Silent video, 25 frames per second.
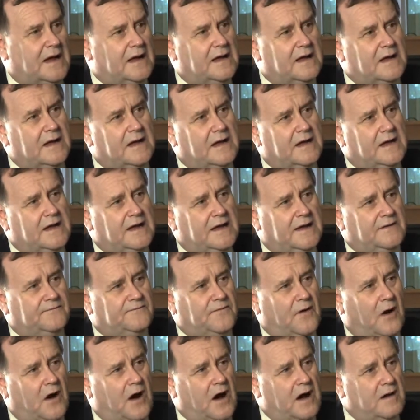Okay,
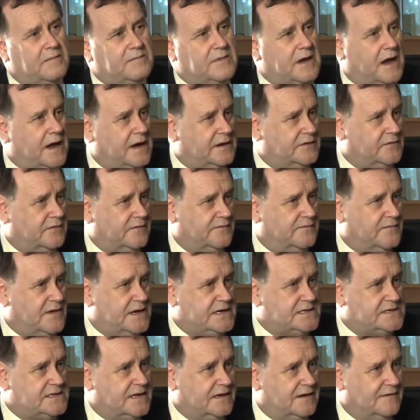if I'm going to
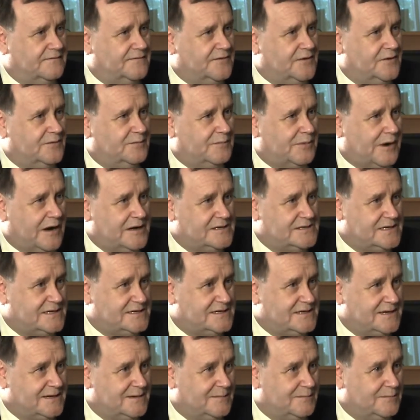invest in a food
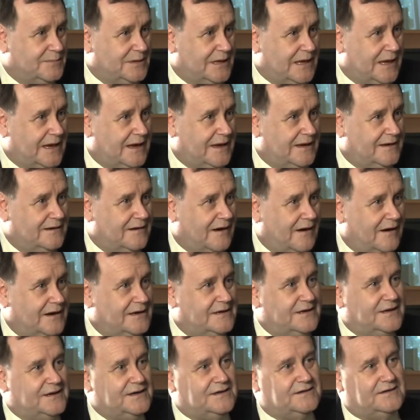processing plant, I
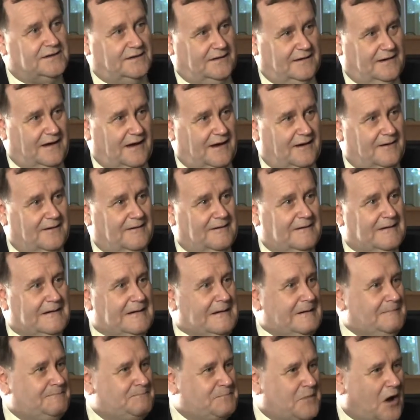need to know
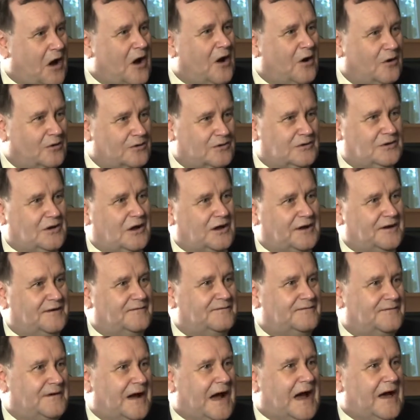a whole lot
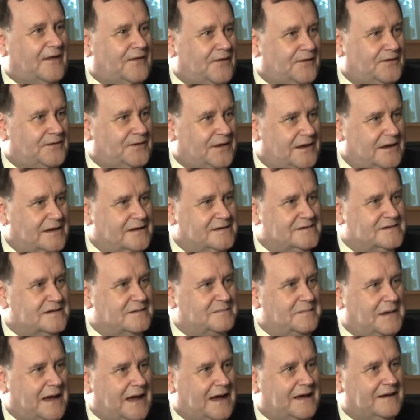of other things
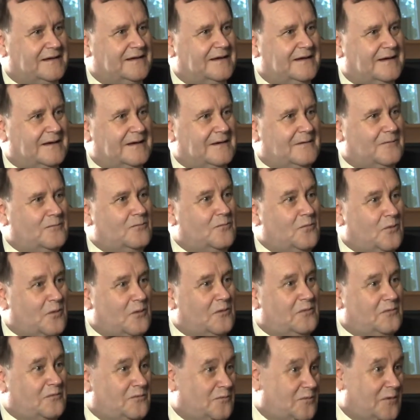about
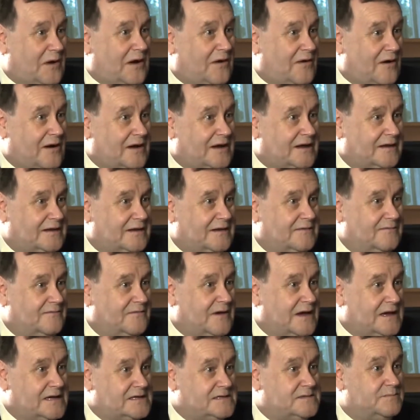where I can
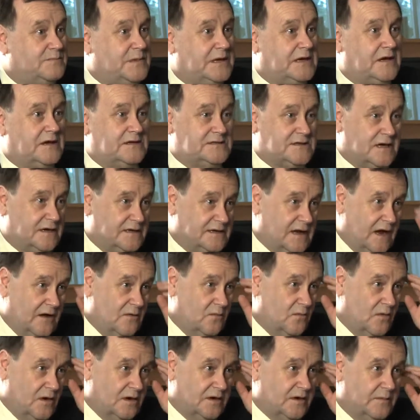invest, because I
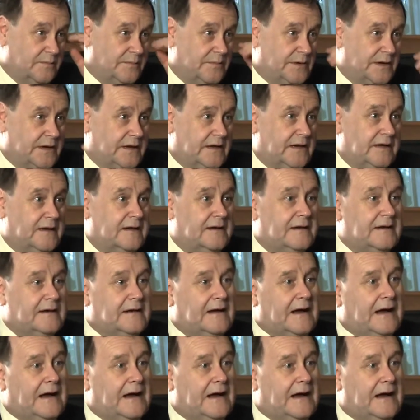don't want to be